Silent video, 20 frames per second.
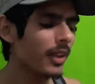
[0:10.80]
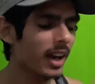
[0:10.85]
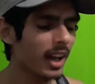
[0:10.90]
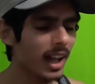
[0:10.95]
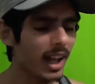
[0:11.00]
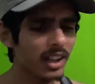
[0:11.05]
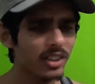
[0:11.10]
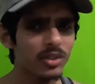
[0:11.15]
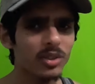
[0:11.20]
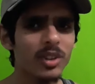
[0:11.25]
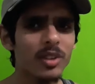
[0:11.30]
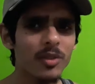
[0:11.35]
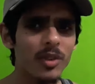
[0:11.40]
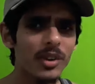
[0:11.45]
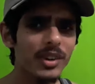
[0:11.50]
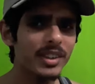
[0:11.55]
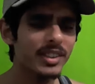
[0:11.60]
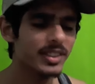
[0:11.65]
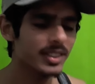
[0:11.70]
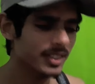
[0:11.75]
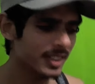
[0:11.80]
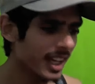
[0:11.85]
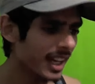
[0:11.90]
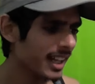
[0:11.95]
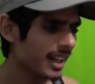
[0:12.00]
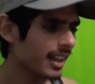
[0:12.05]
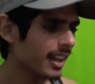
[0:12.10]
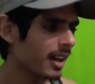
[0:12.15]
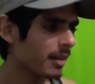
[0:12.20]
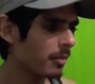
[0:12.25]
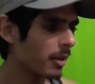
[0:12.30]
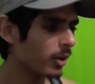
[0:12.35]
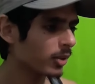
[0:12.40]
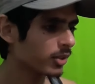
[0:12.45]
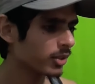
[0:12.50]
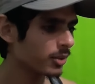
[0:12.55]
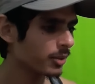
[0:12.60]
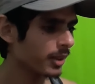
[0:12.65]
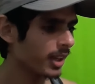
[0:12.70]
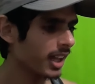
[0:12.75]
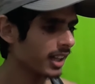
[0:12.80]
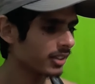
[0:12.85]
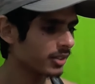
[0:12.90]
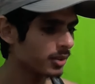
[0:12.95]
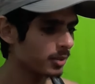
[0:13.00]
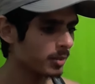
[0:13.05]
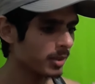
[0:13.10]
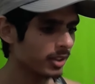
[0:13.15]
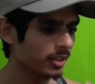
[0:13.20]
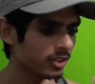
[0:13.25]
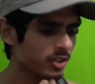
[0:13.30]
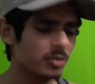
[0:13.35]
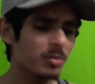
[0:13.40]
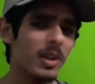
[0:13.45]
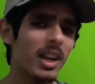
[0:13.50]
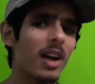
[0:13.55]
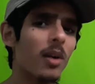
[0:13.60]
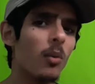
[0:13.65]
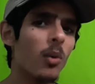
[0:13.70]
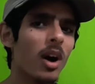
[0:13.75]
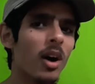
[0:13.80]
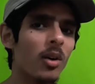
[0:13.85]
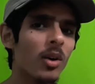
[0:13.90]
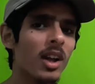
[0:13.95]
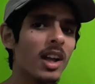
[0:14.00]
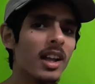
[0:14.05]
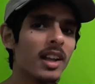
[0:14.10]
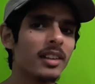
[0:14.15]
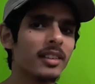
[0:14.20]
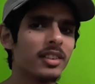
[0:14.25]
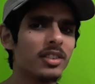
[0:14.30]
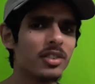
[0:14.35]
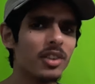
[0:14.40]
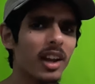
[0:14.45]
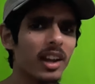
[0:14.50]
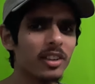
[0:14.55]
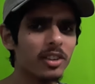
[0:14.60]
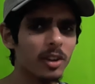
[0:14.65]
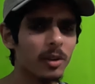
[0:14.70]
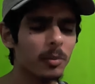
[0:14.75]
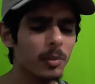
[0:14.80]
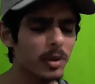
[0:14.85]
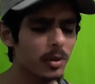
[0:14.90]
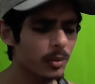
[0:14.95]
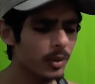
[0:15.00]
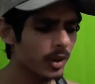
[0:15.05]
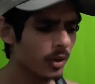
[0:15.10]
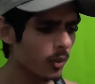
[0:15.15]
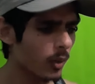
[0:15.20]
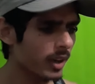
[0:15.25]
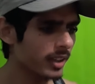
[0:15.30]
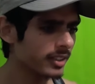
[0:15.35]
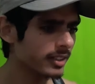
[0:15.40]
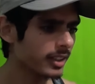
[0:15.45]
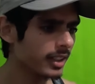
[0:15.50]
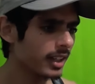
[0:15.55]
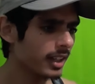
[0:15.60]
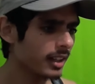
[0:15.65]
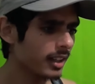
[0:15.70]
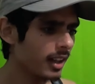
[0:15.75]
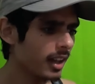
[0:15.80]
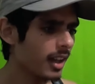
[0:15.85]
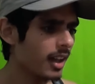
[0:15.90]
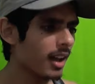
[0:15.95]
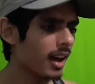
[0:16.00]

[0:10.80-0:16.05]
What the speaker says: that I'm actually very excited about to react to because it's been a while since you guys have been requesting it.